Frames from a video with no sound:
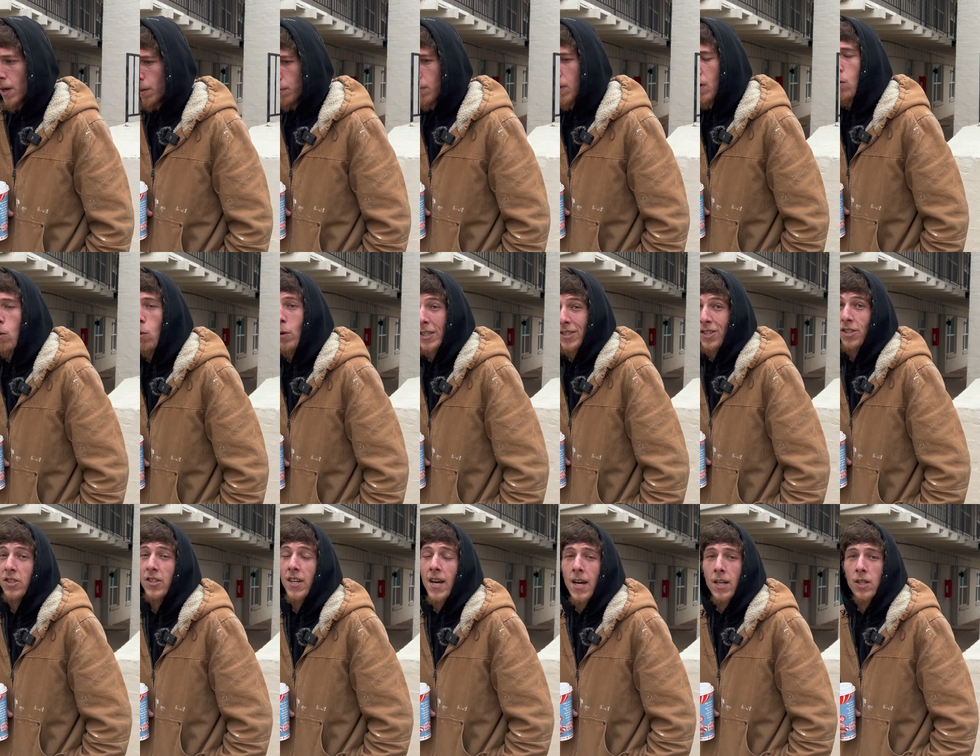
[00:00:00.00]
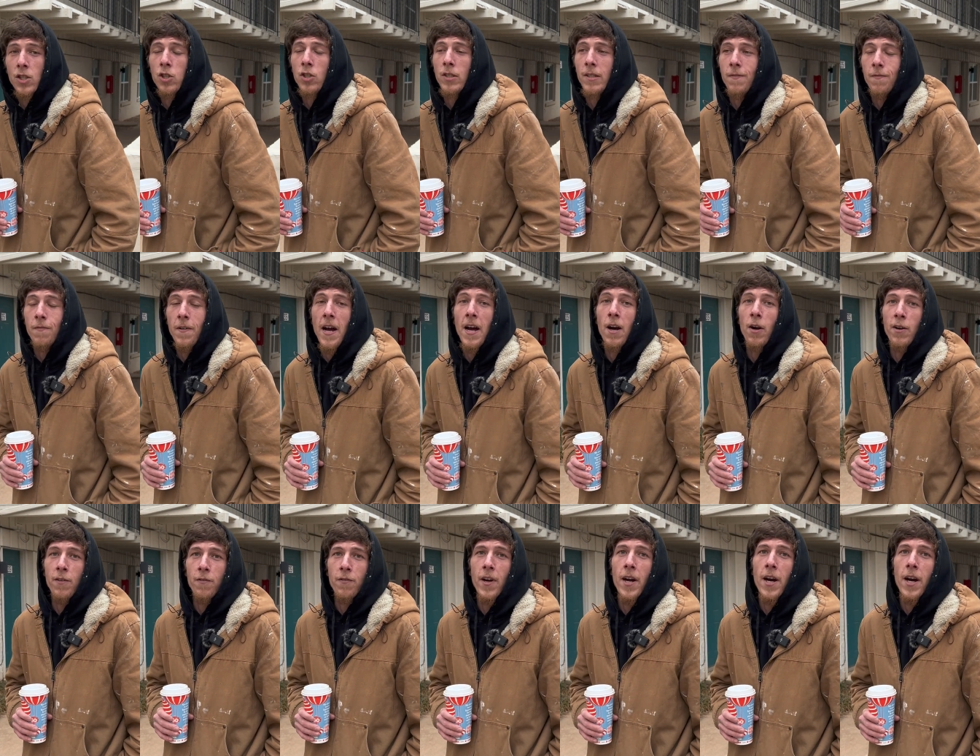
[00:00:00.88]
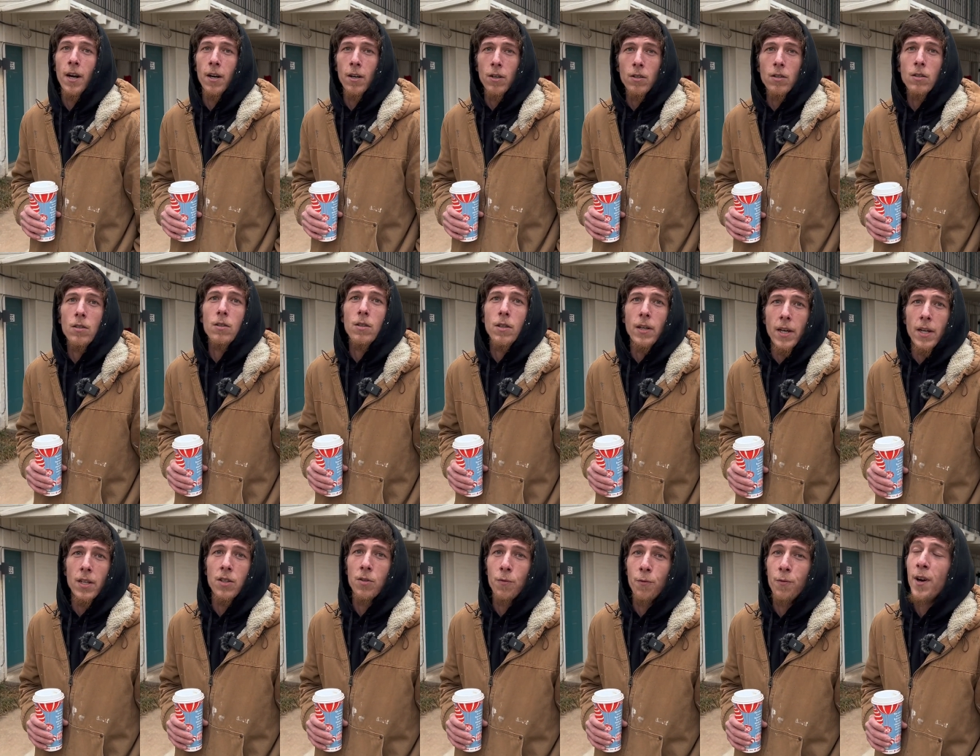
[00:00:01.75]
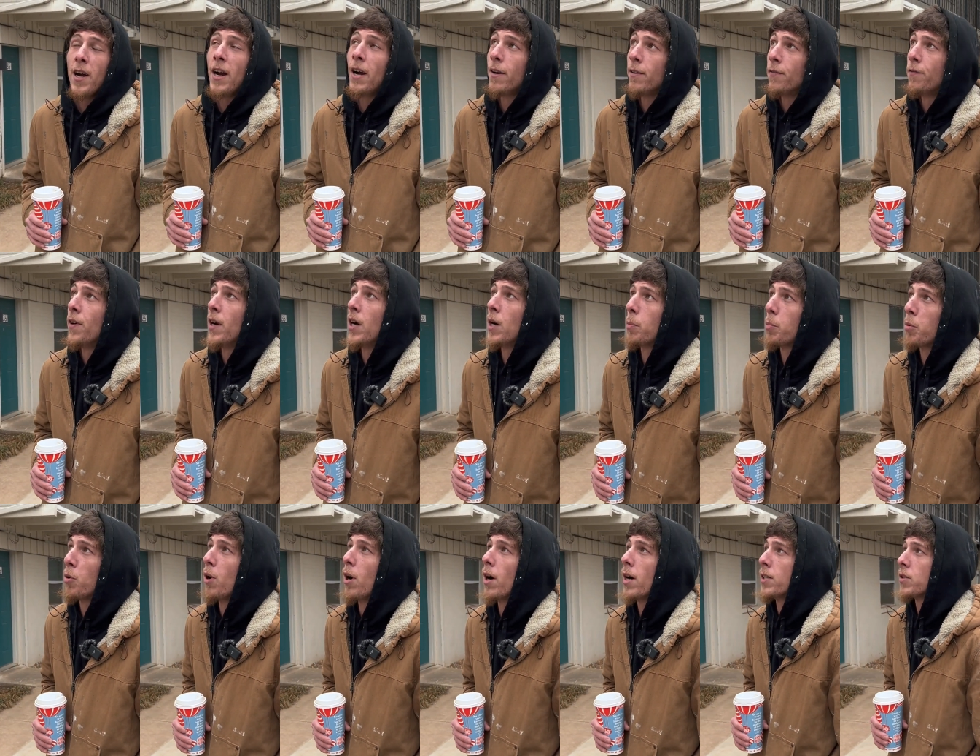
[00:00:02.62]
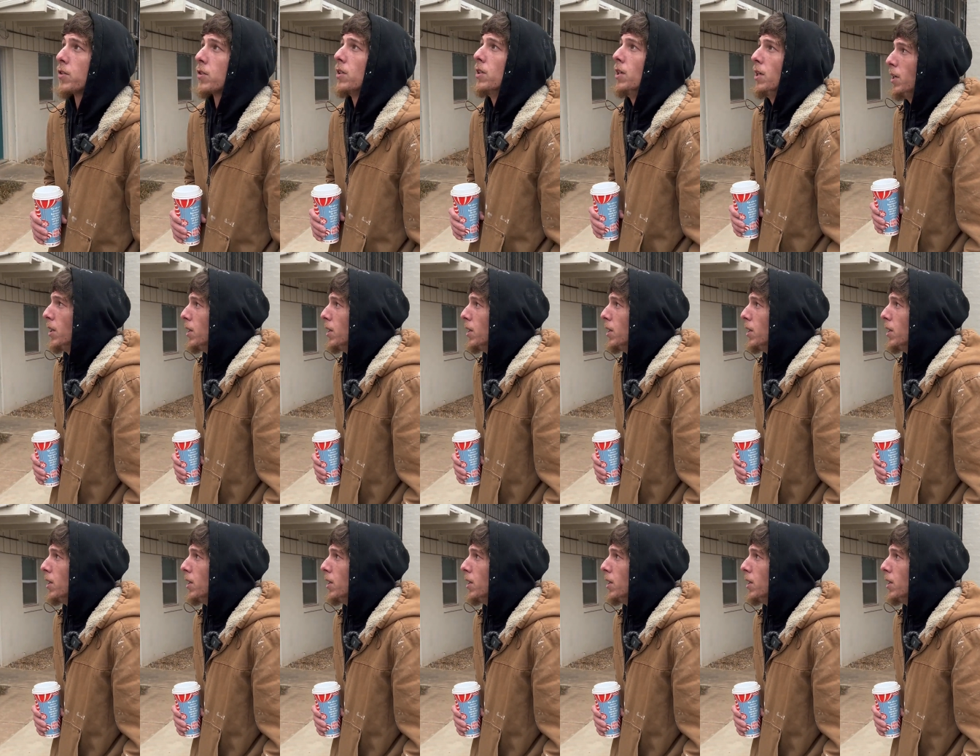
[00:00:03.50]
Yep. Which is actually very fair. It's a very fair price.